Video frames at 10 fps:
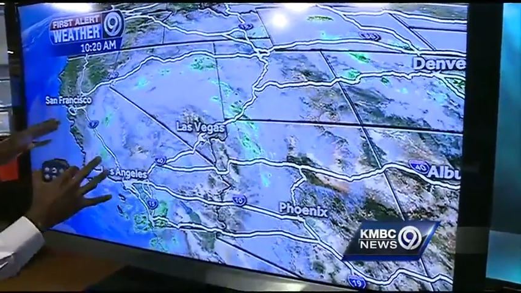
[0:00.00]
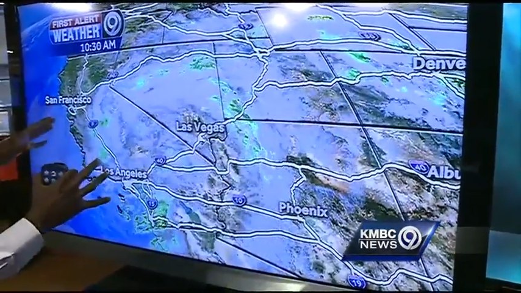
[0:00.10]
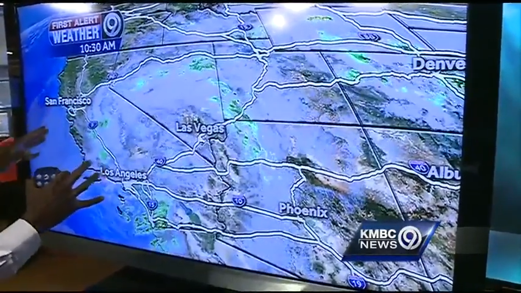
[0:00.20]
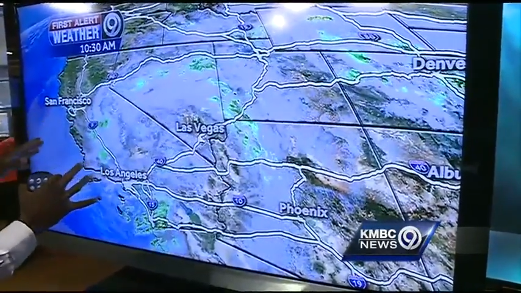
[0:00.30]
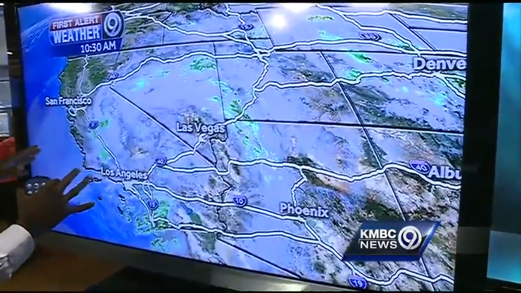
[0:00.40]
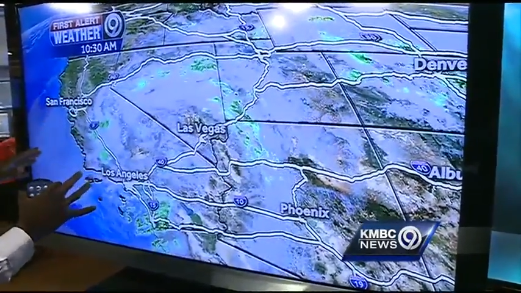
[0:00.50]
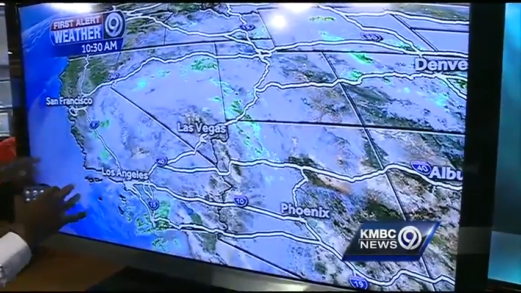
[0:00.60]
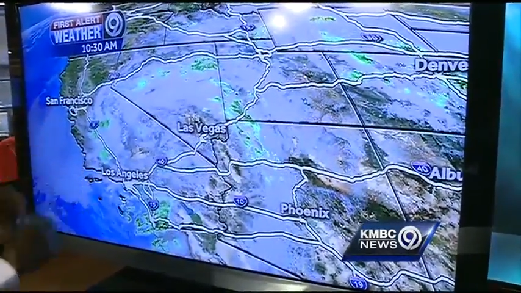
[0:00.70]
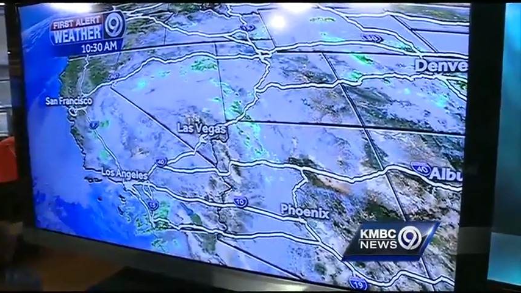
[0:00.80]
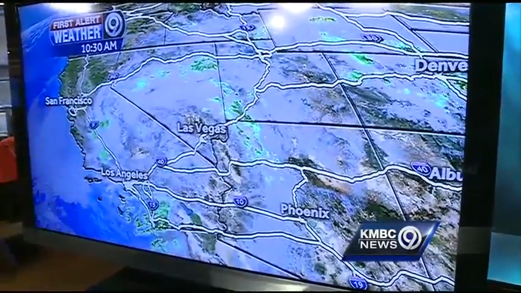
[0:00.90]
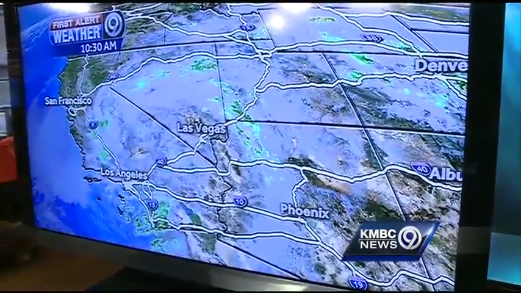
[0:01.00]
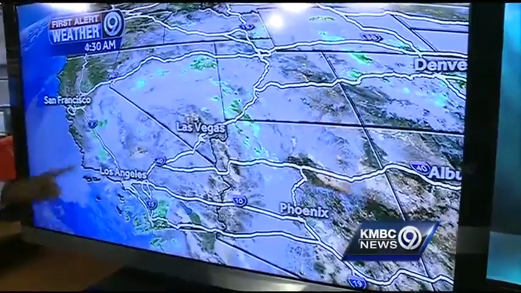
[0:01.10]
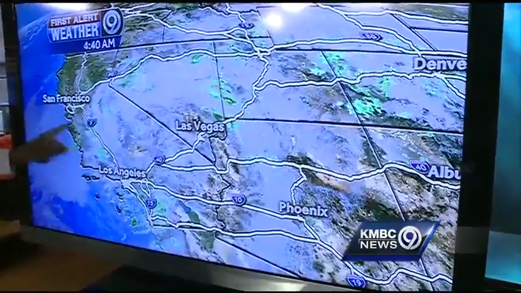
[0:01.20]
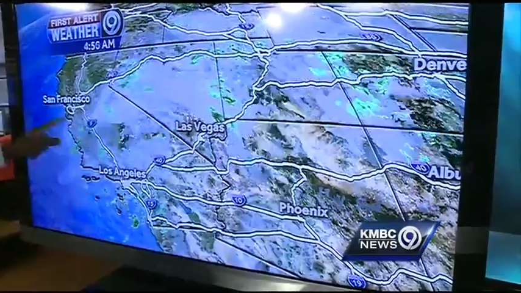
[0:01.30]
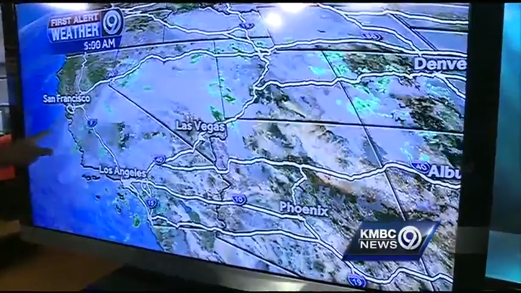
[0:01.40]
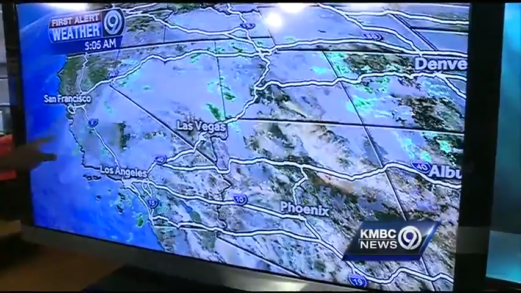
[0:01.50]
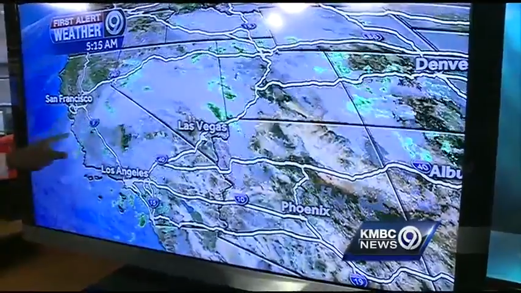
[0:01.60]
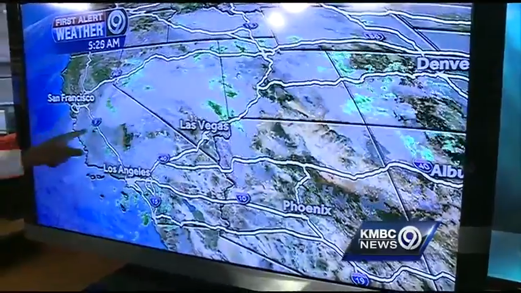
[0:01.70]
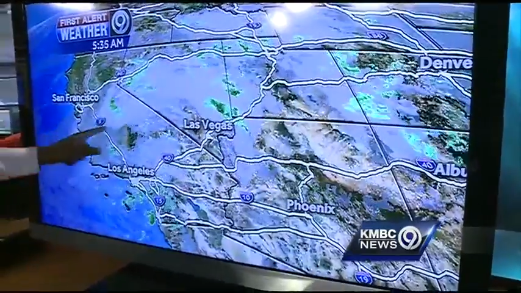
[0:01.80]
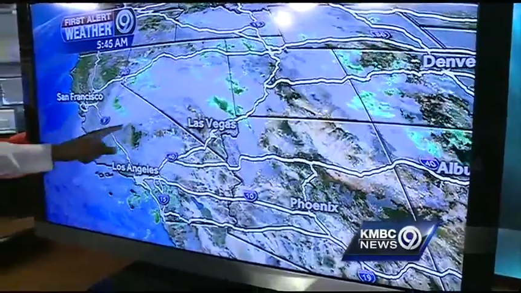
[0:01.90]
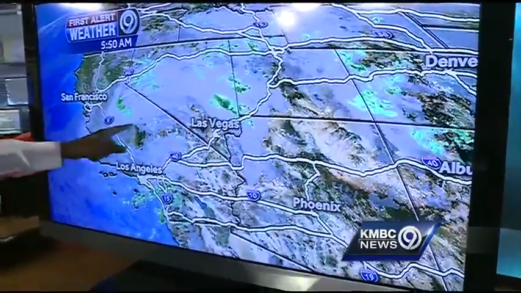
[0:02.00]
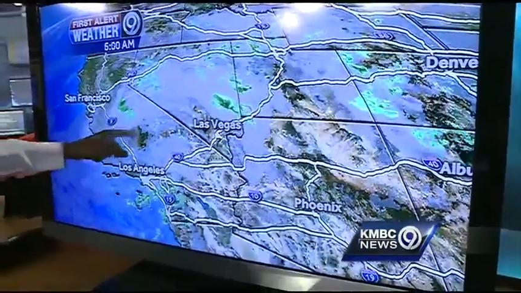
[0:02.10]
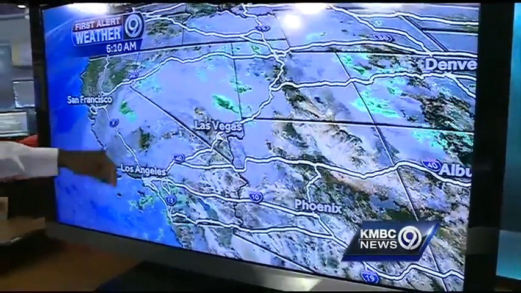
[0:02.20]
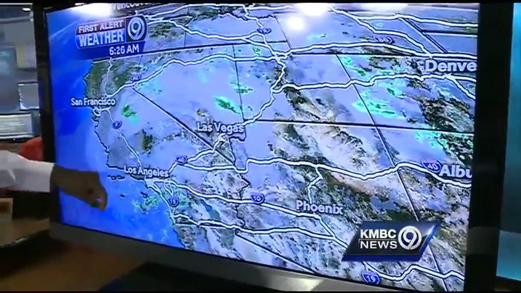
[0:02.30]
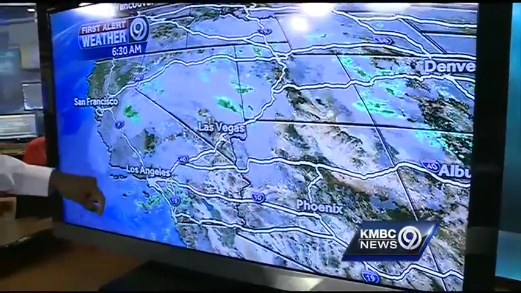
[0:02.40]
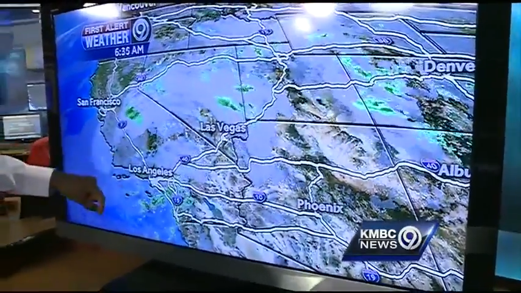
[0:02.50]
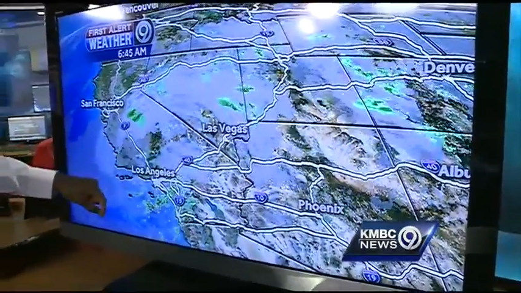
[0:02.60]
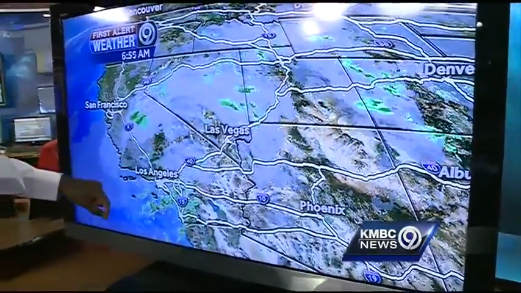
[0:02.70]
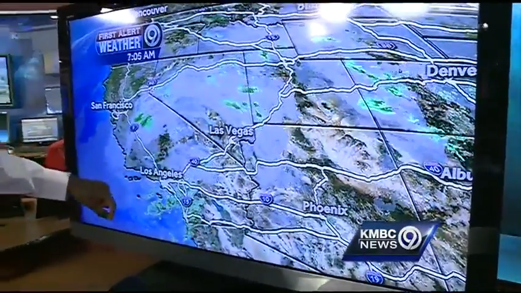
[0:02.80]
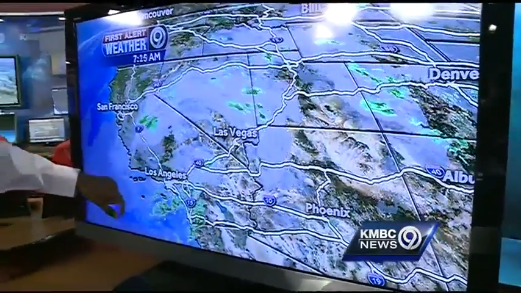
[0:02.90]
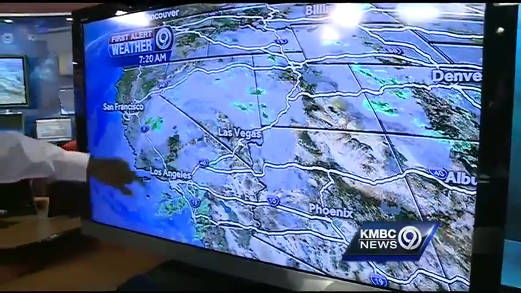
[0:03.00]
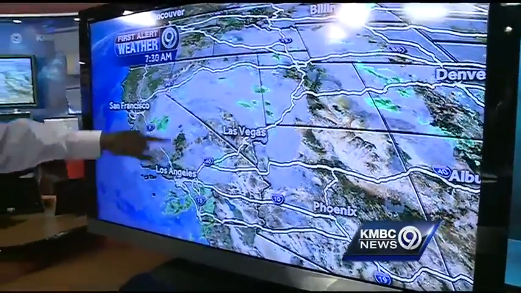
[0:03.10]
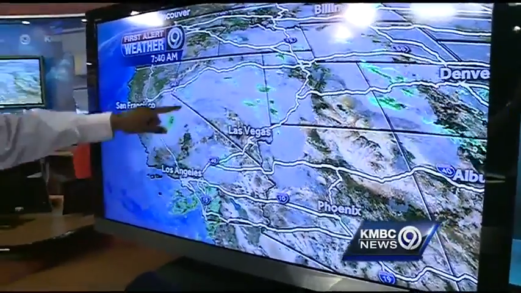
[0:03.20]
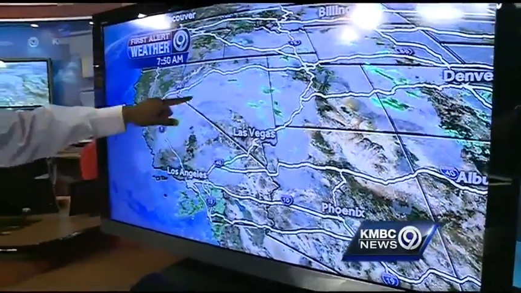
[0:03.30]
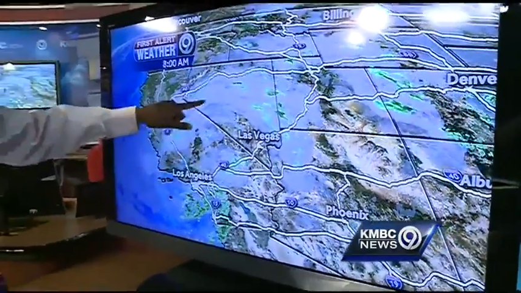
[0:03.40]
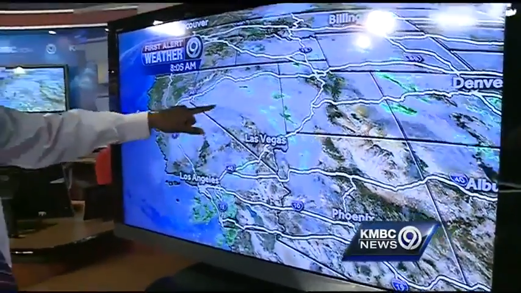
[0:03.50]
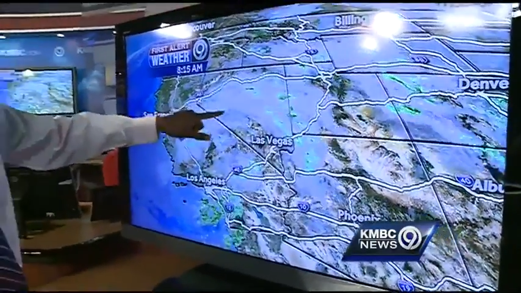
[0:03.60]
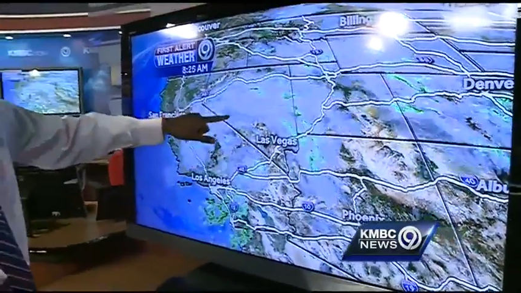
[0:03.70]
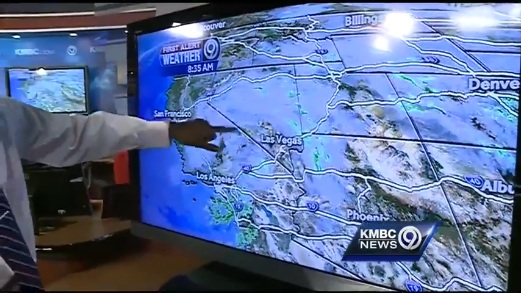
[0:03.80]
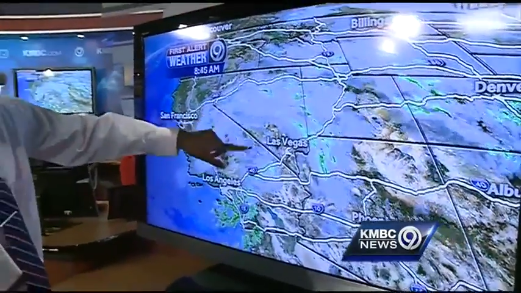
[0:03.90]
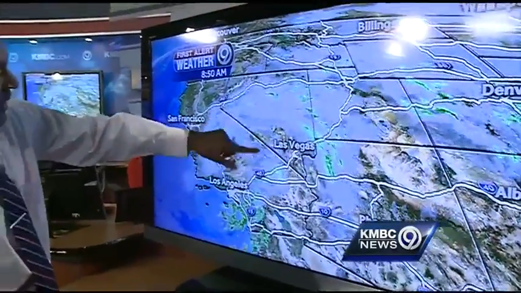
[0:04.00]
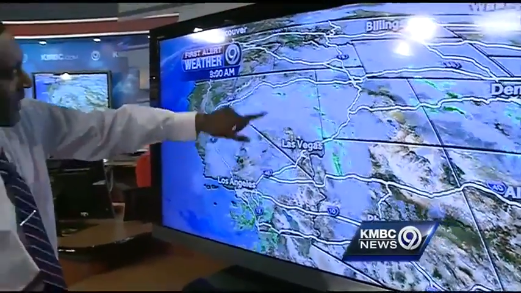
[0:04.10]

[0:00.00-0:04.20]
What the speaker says: (no speaker visible)